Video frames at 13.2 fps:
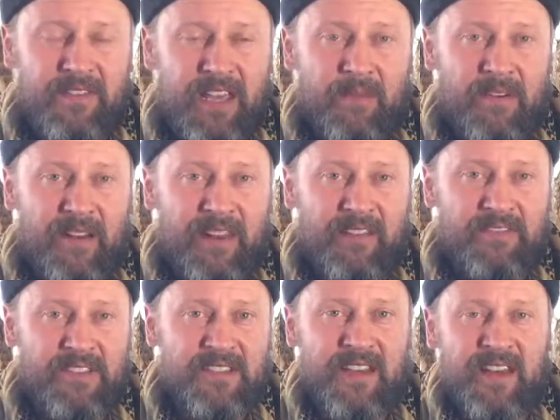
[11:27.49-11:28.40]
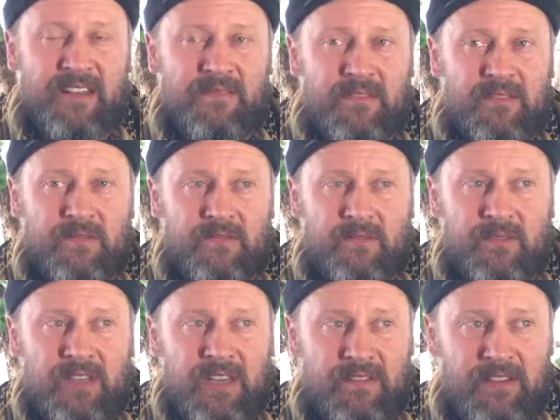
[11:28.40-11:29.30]
camera left side
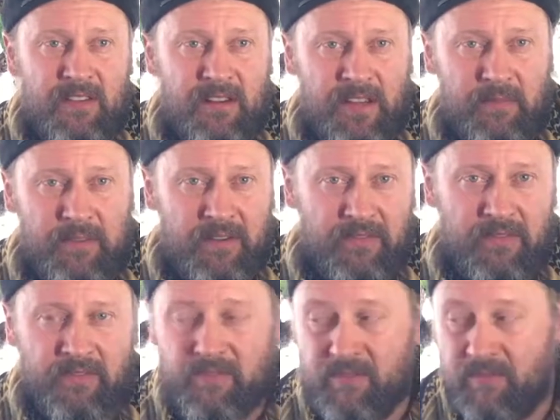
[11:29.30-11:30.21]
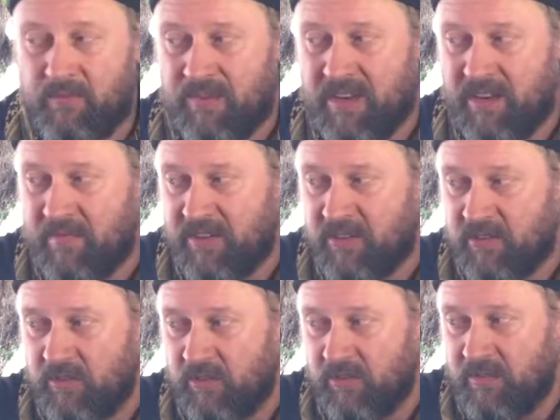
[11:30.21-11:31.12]
to give it a little bit of
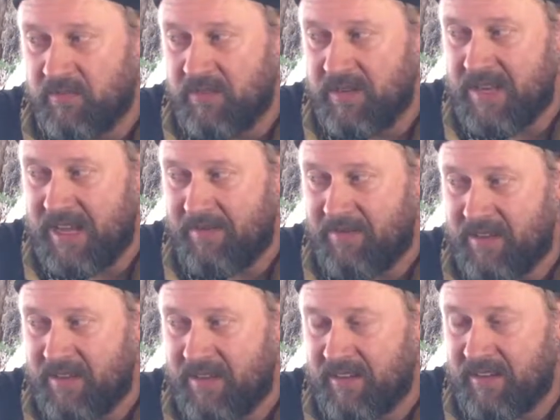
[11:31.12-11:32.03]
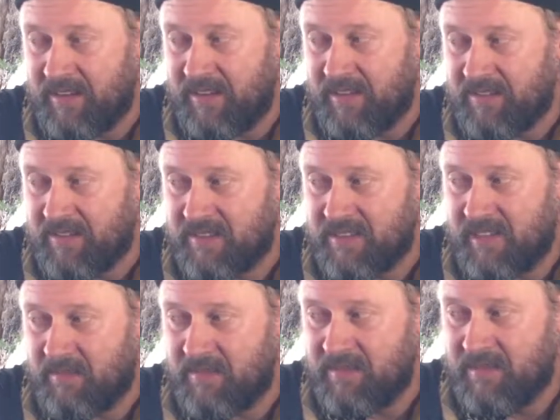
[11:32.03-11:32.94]
three-dimensional depth, and I get
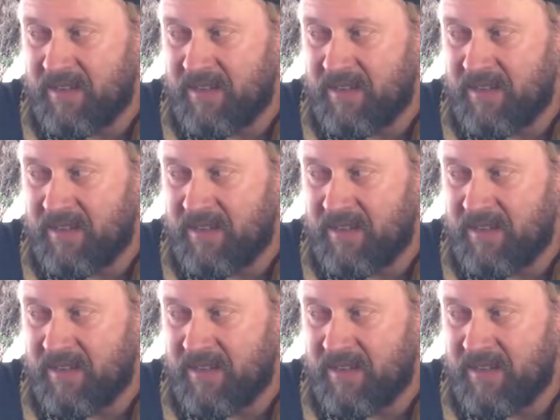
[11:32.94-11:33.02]
some